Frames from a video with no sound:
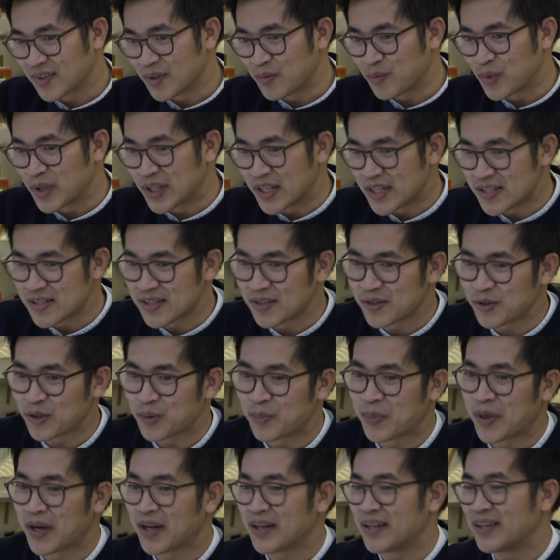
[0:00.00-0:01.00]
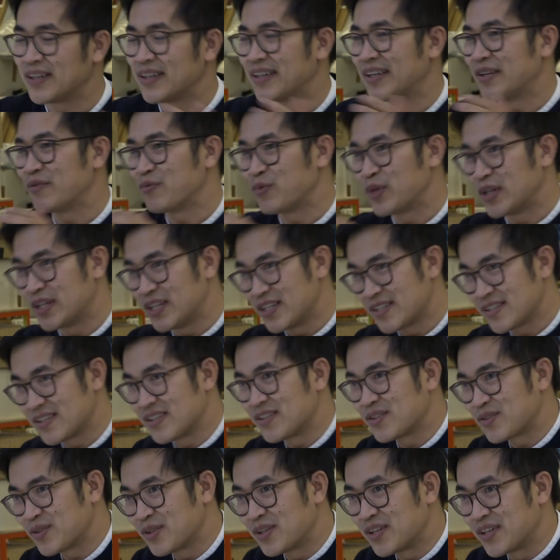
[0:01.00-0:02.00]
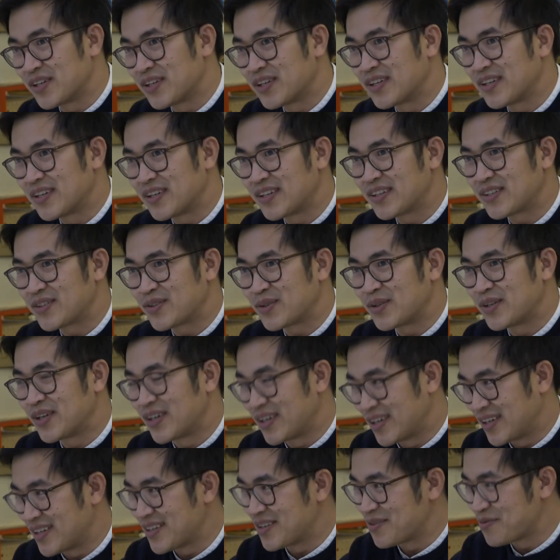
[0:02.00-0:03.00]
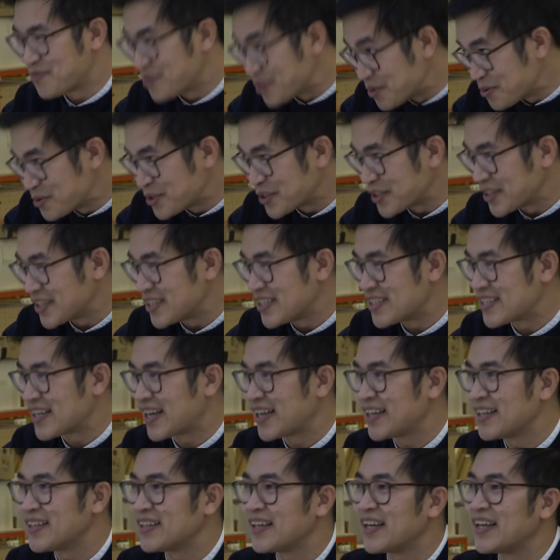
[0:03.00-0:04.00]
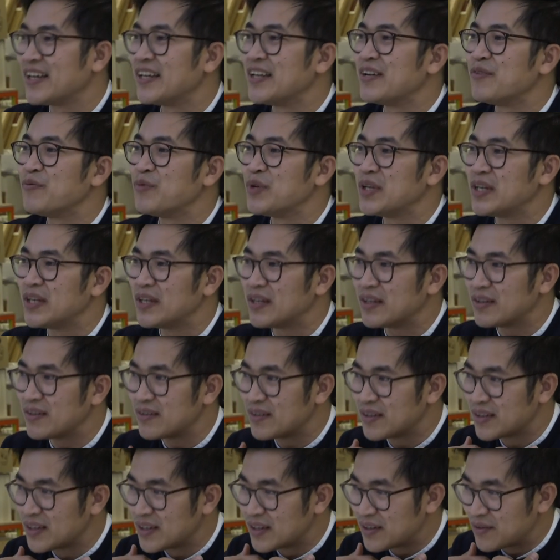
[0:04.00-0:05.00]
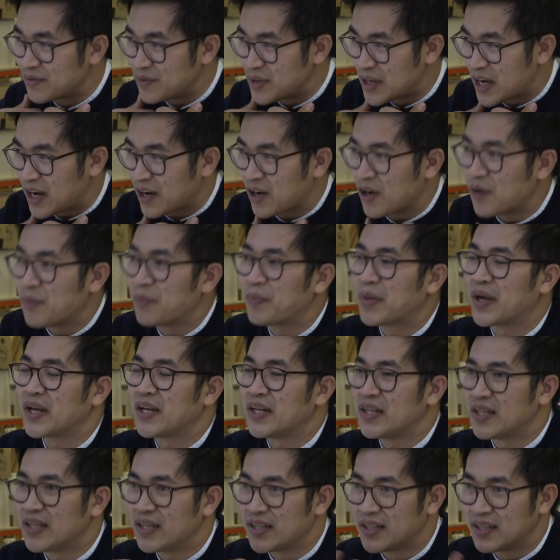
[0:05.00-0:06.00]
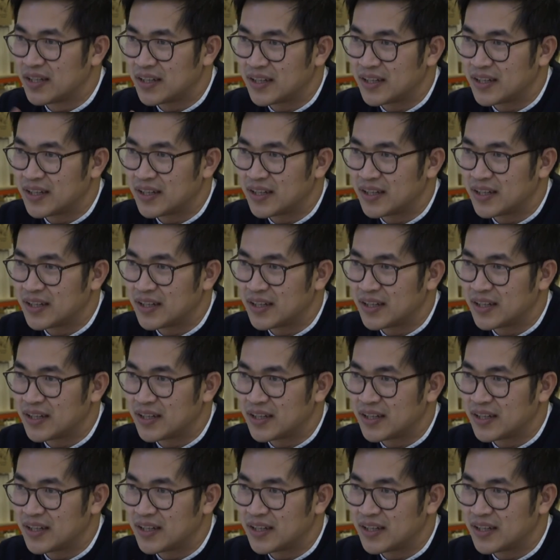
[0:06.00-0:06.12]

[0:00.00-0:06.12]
we listen to the partner, and we listen to the future designer, and then we accompany